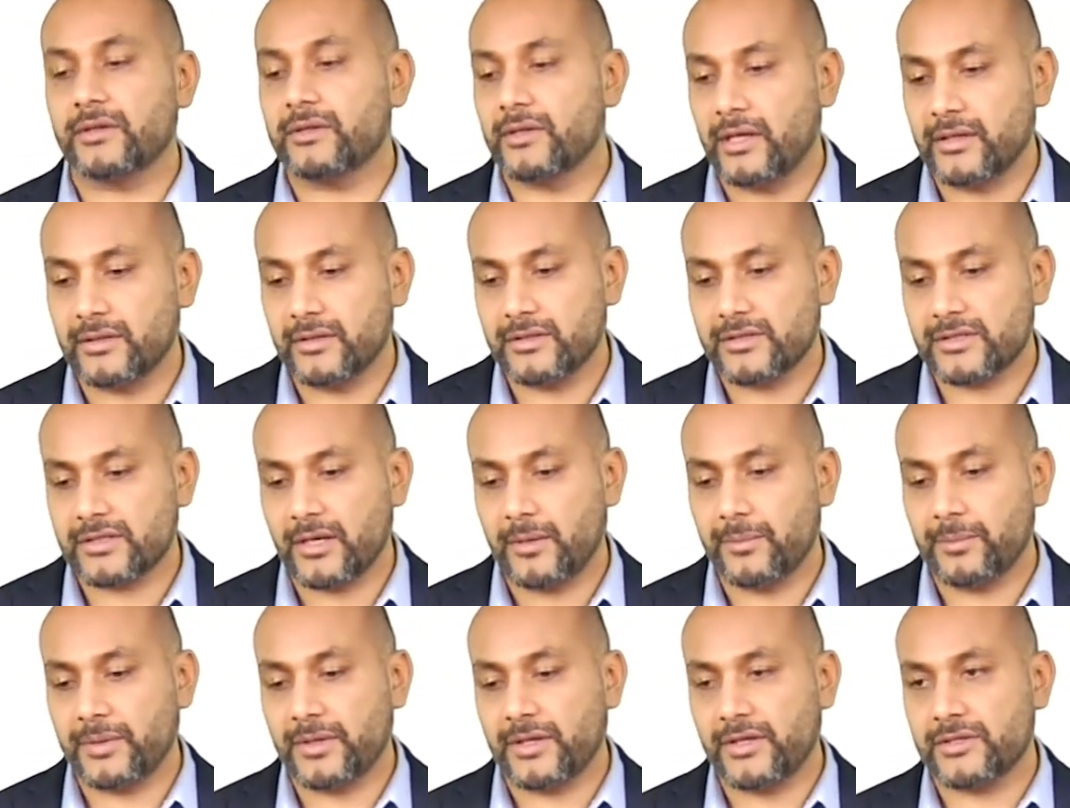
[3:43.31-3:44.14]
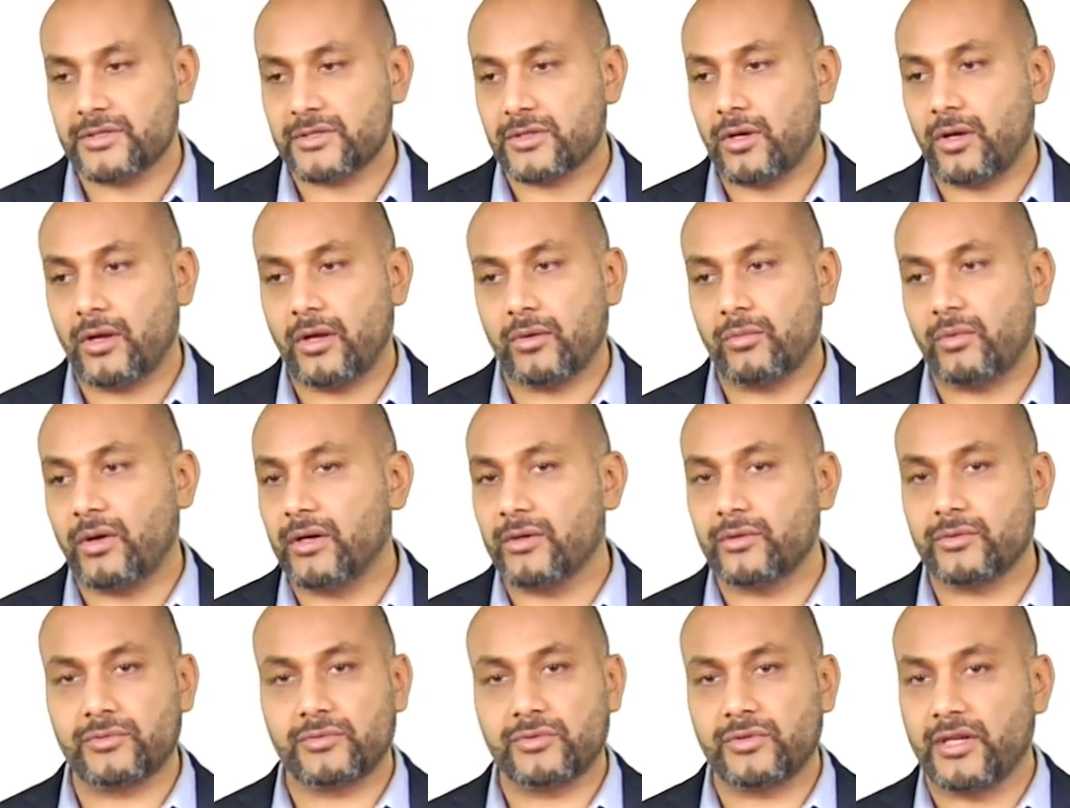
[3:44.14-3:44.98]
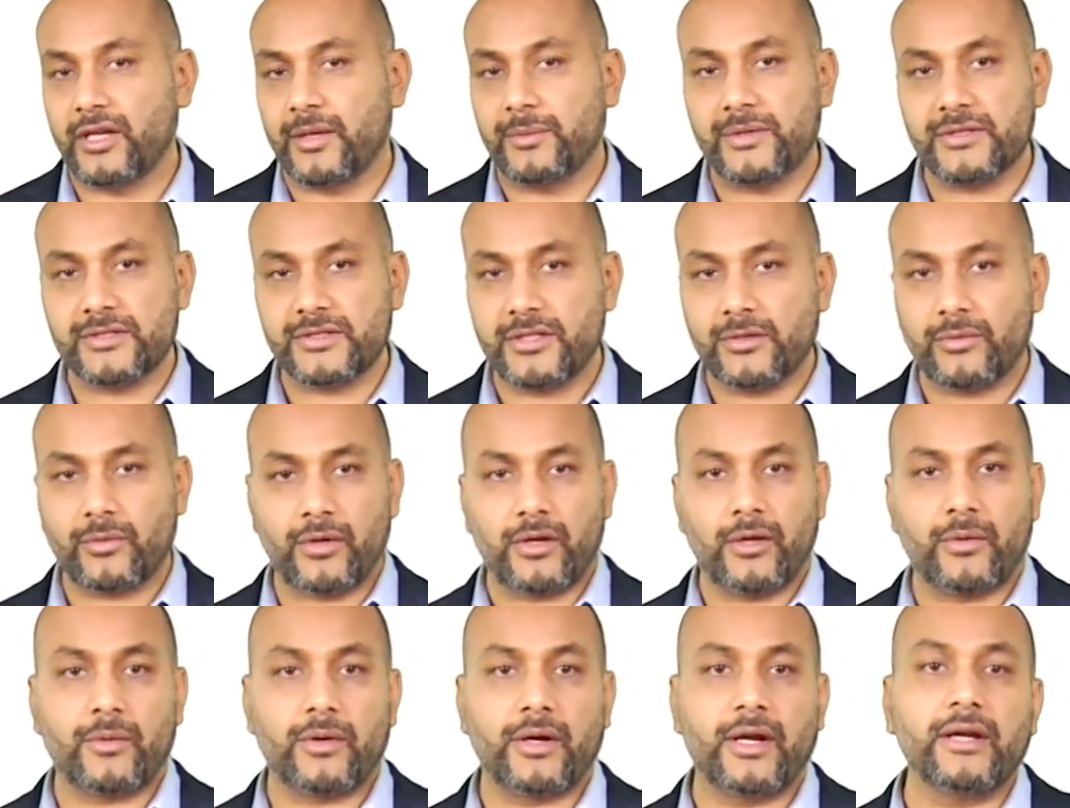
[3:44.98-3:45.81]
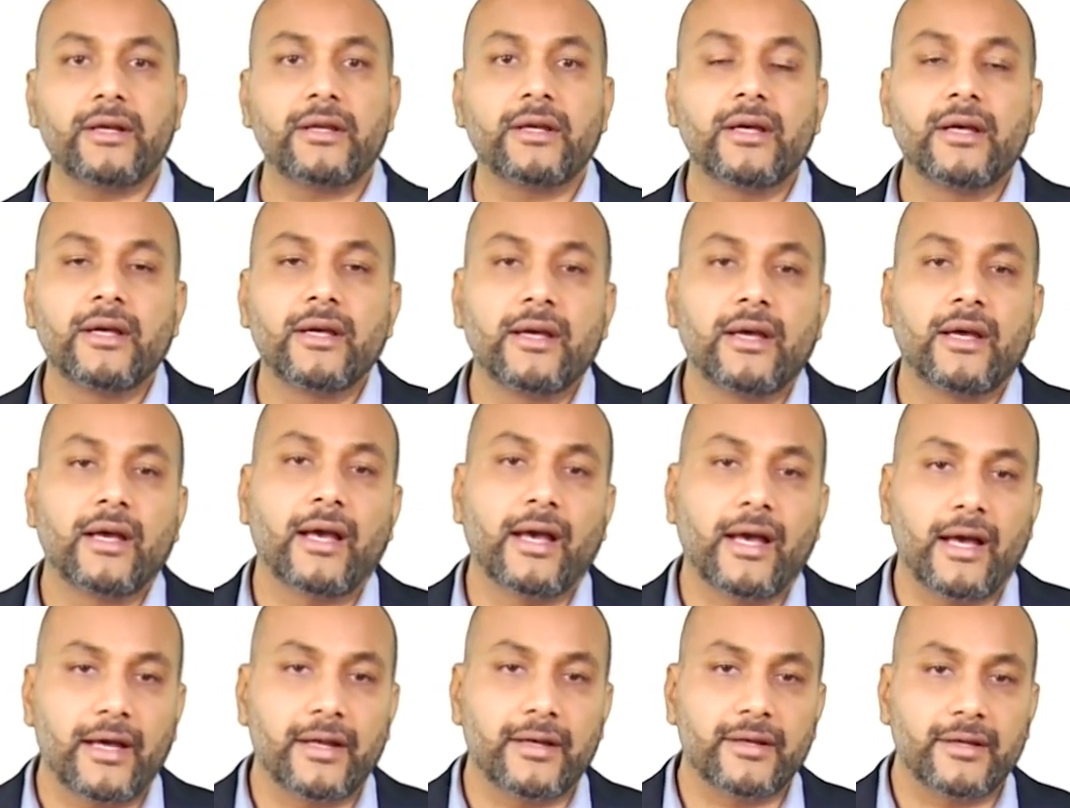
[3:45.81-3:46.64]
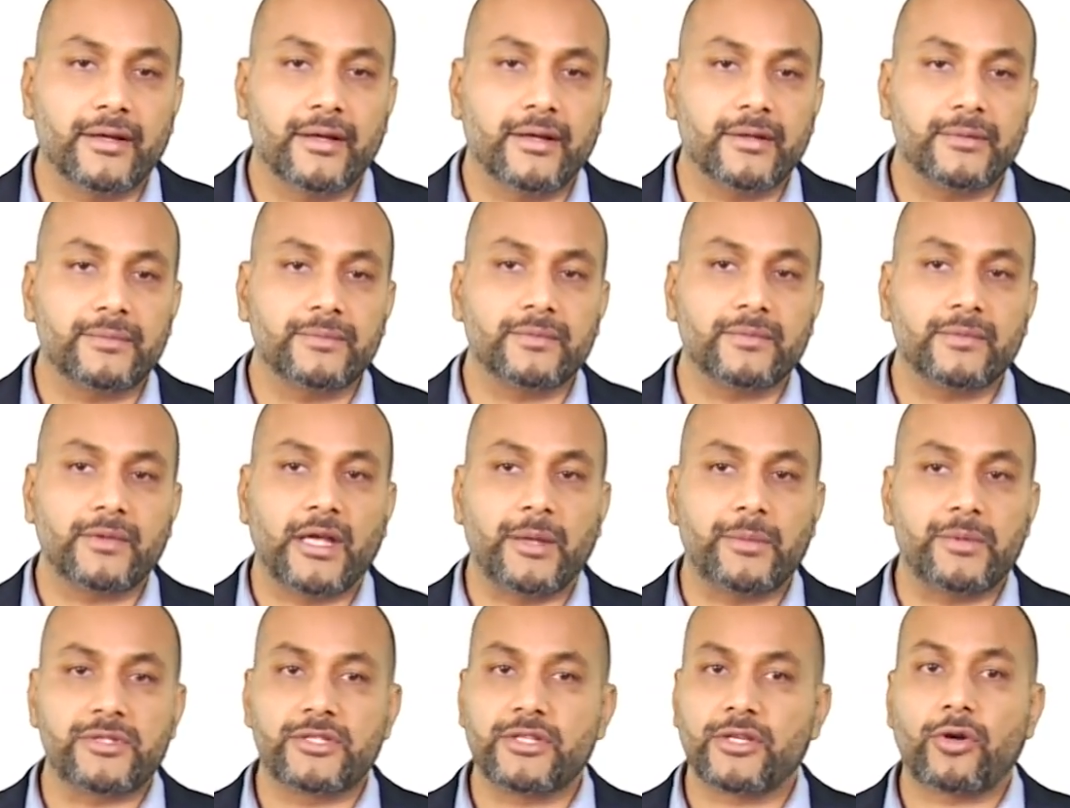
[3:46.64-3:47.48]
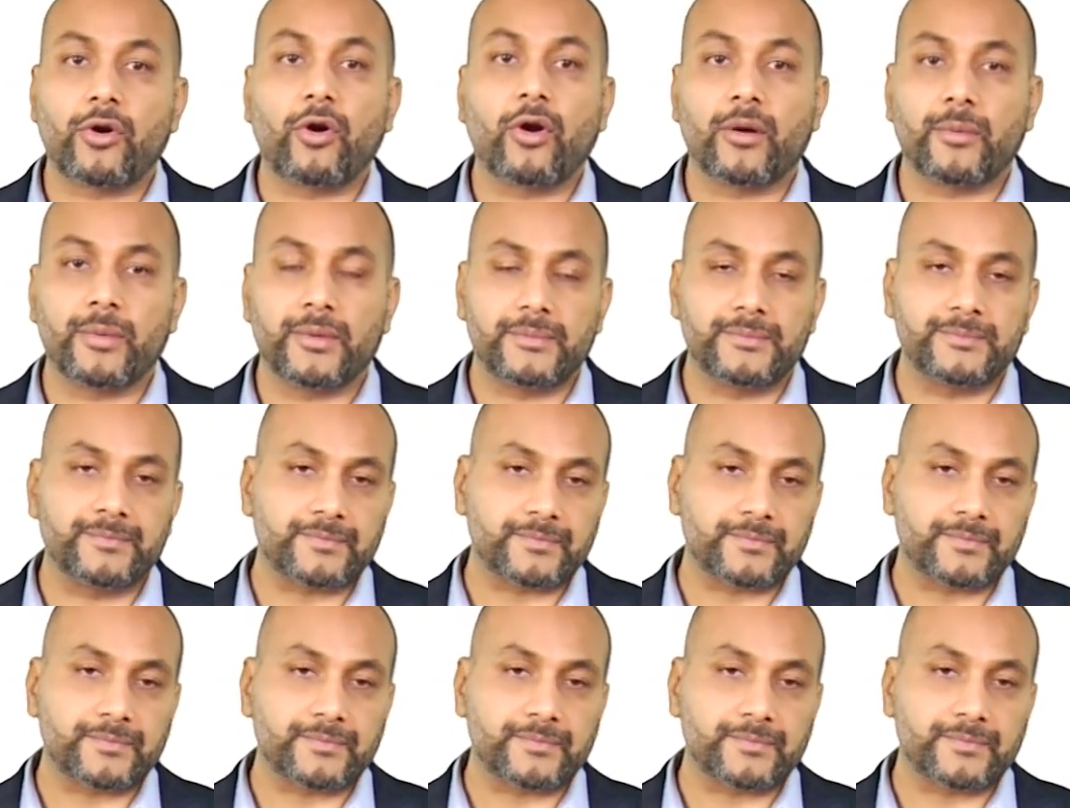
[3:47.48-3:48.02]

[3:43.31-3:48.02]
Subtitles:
And this company is called 123 ABC, whatever, right? And ABC Corp.